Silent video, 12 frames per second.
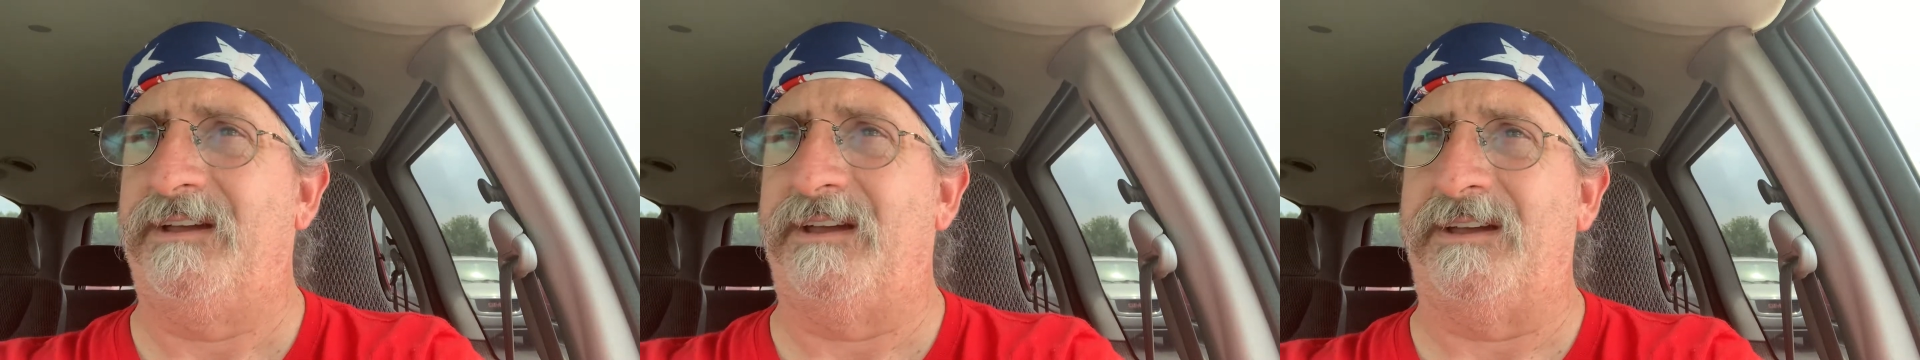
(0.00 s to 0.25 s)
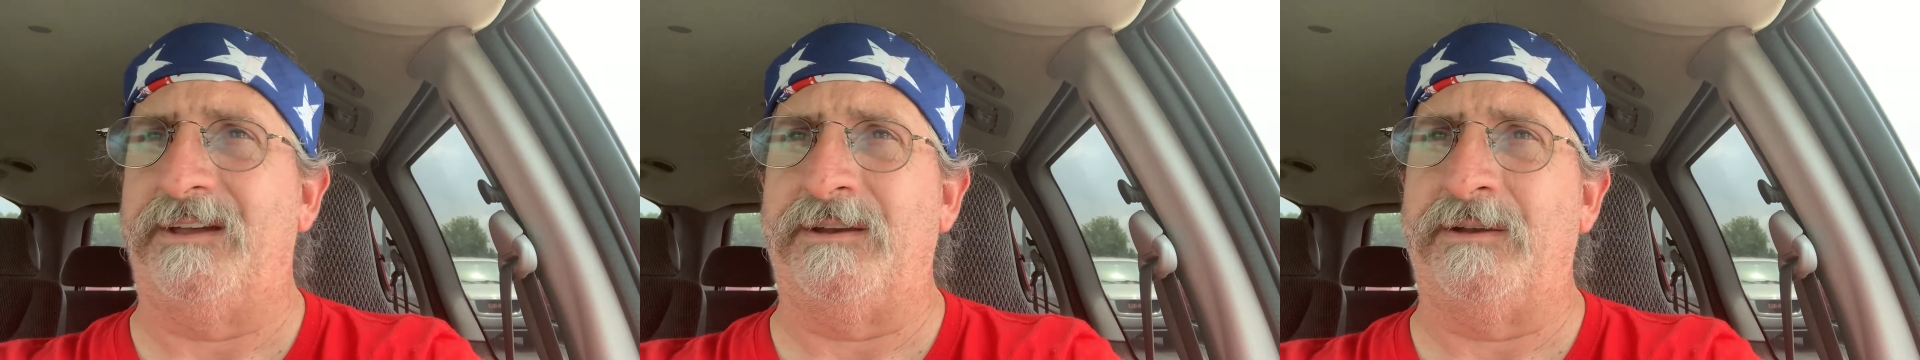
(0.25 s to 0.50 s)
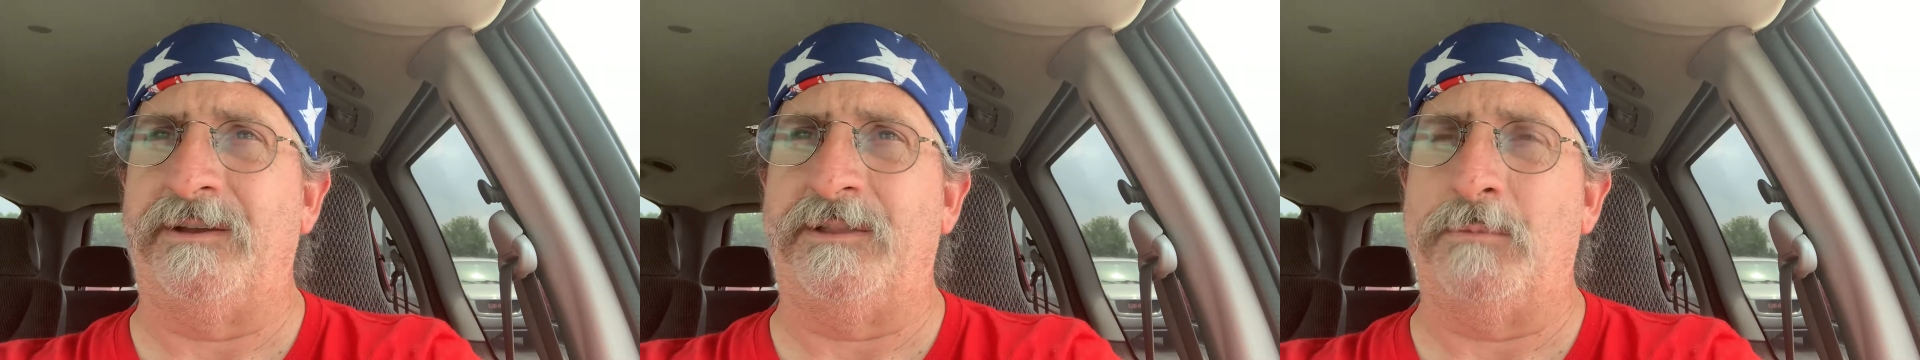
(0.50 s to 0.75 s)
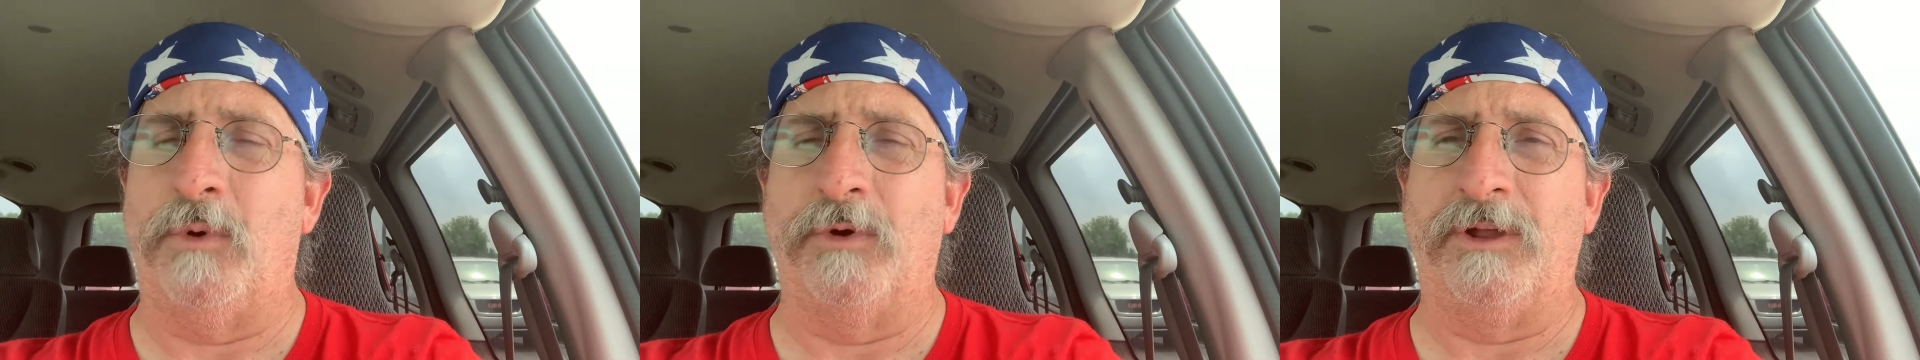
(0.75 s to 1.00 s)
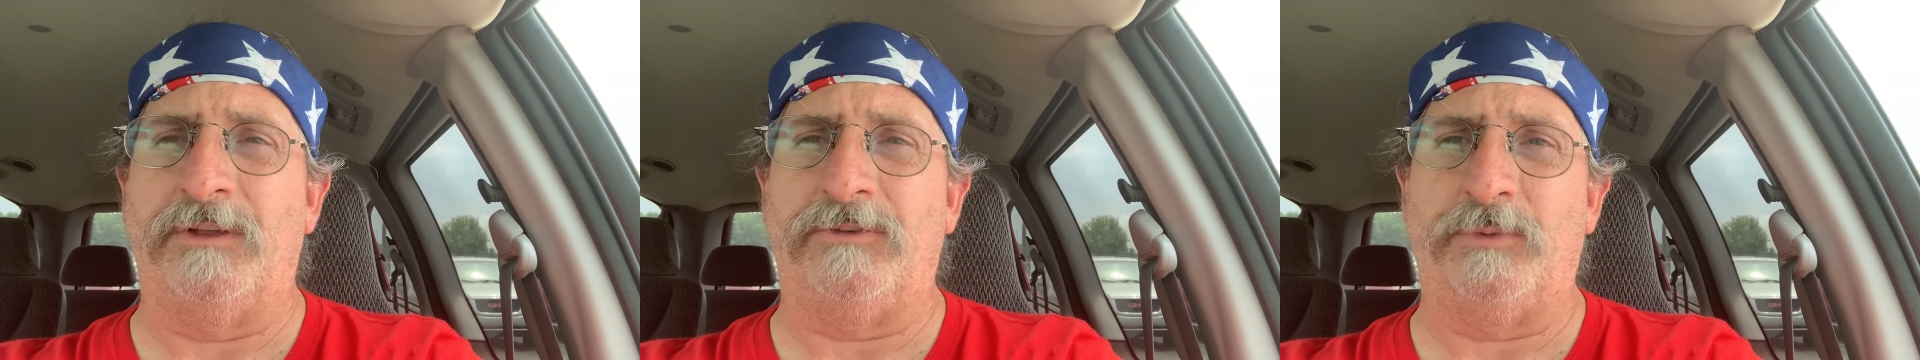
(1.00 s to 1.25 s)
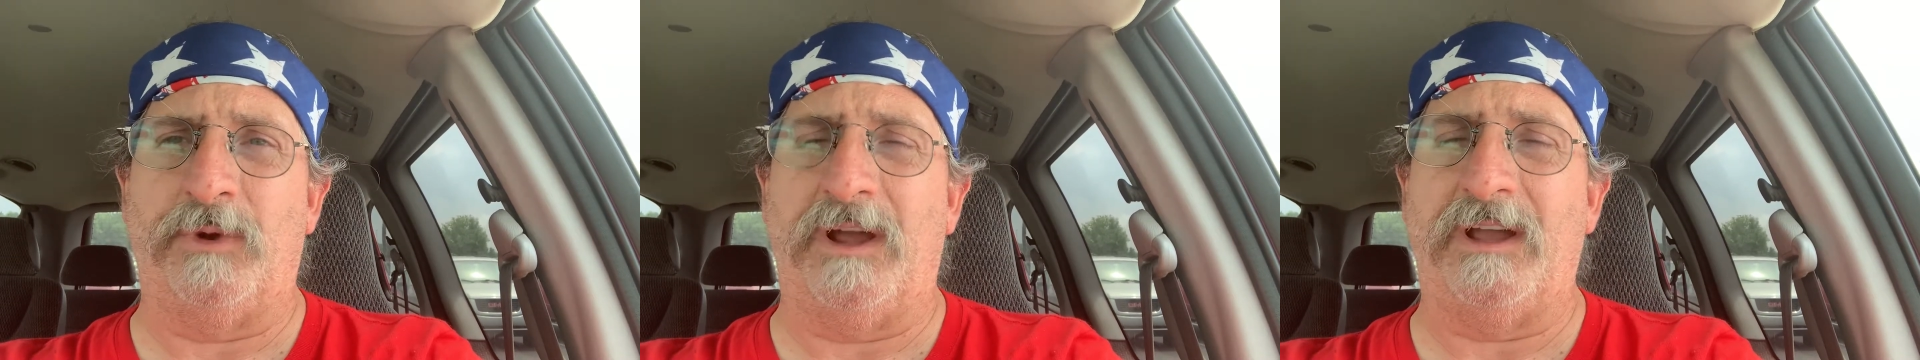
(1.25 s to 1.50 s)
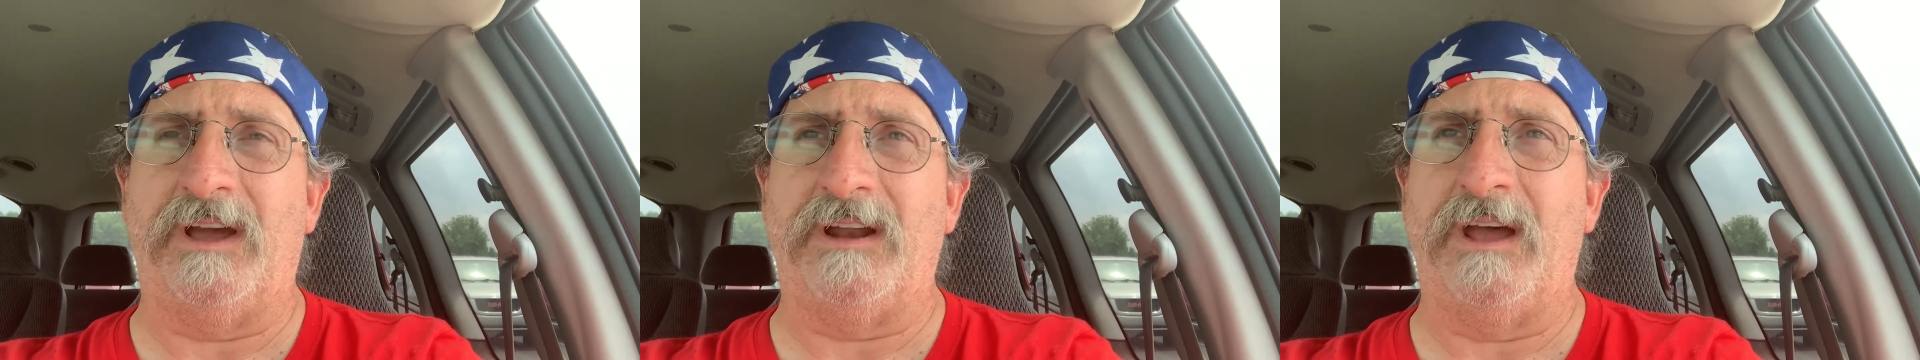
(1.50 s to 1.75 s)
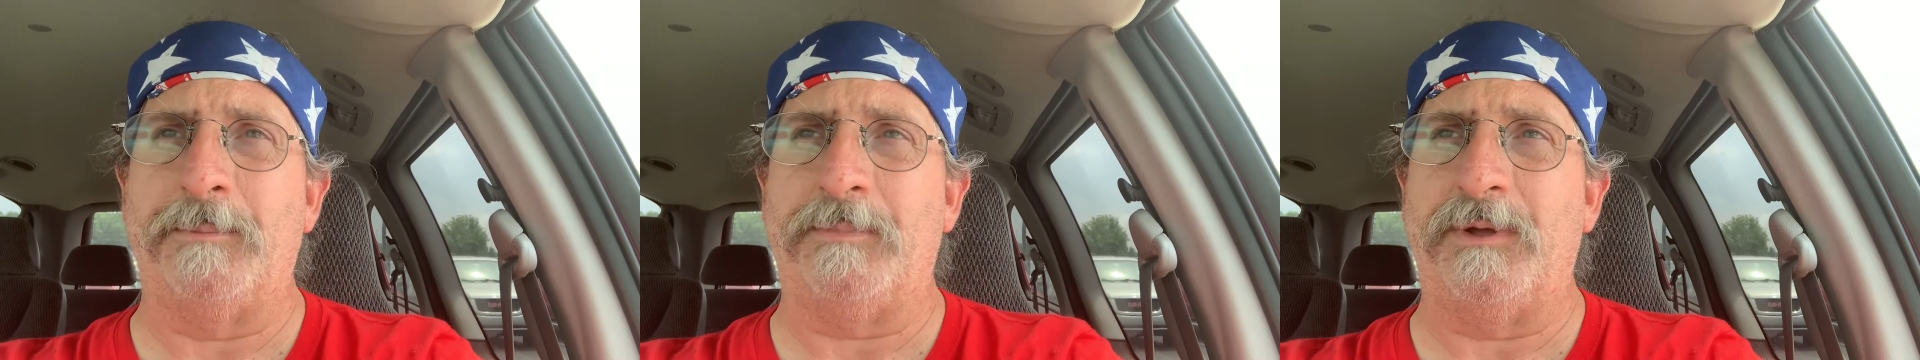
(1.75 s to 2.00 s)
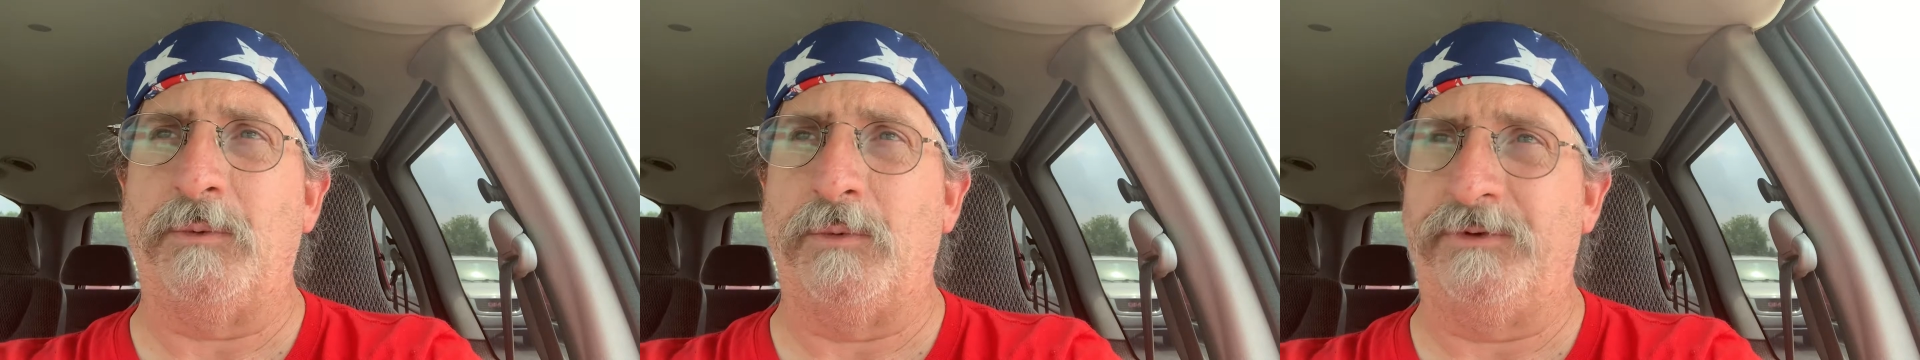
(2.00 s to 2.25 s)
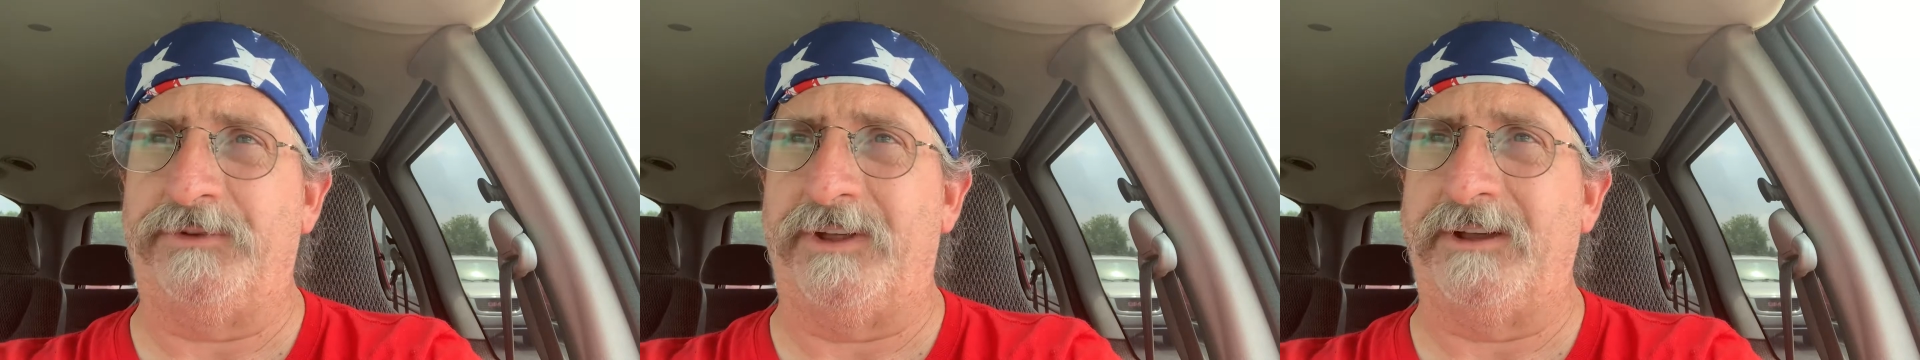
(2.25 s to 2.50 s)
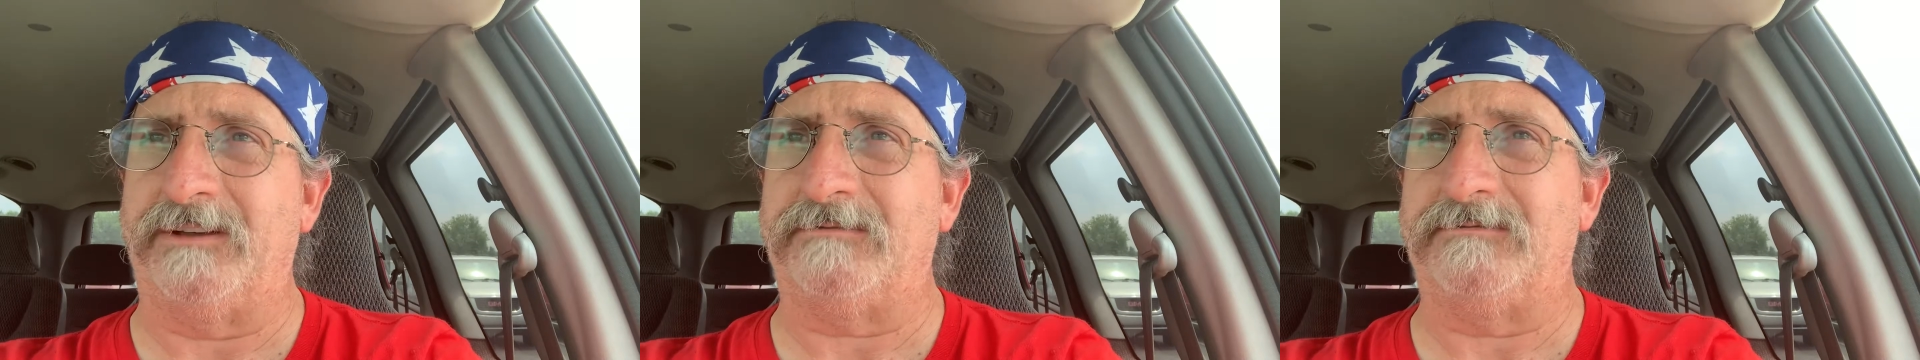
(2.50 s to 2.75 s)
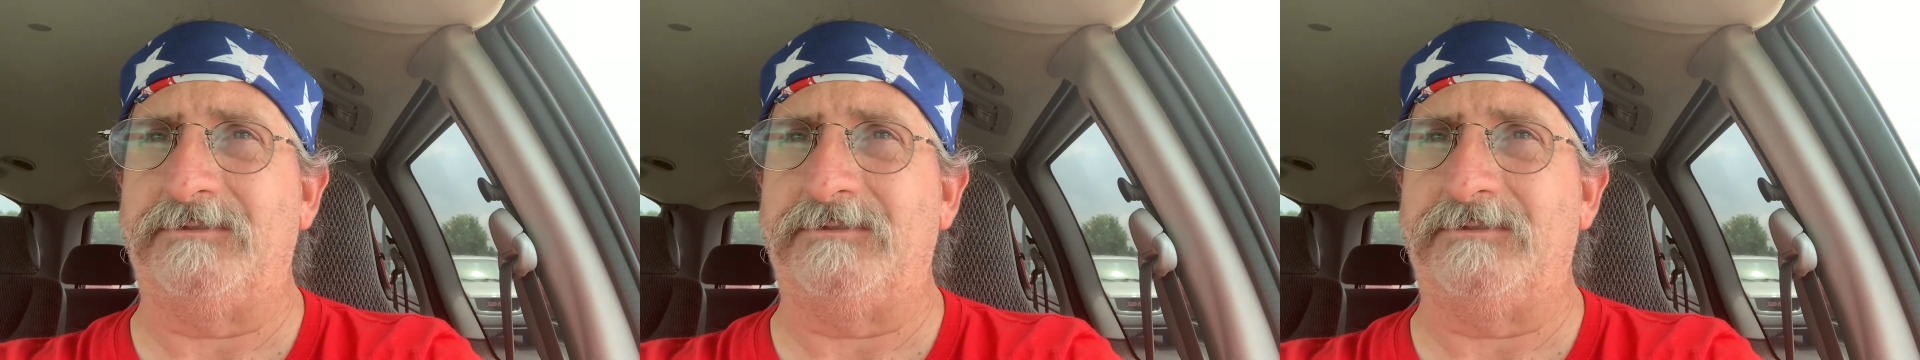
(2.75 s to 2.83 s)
and in the mornings when I got up, it was like